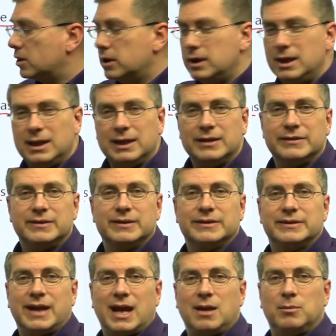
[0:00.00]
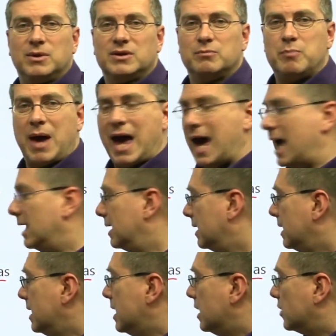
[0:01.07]
good is the same as bad.
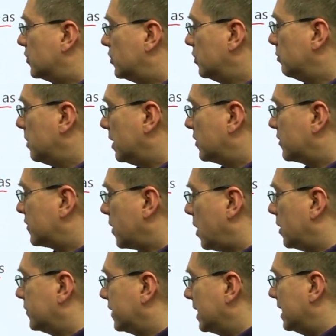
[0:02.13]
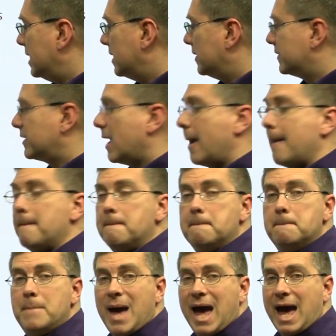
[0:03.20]
Too much salt is
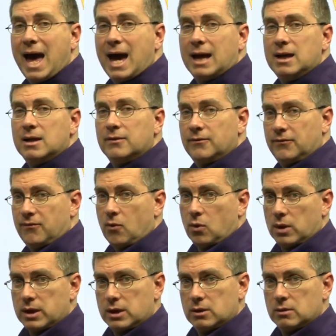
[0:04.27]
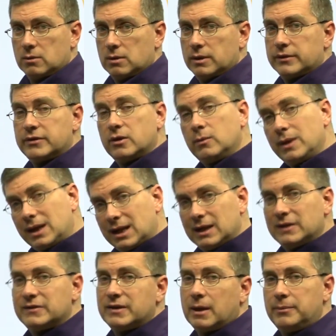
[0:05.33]
bad for you. So we
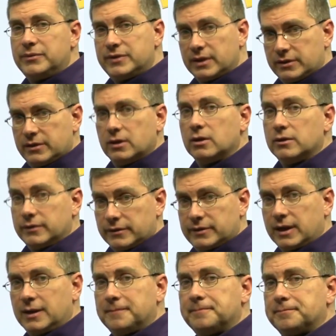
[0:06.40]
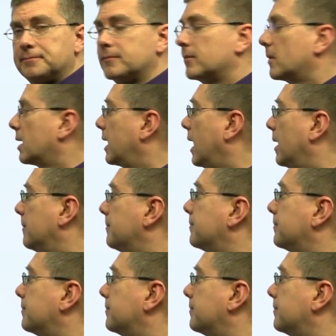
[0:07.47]
can substitute, see? Okay.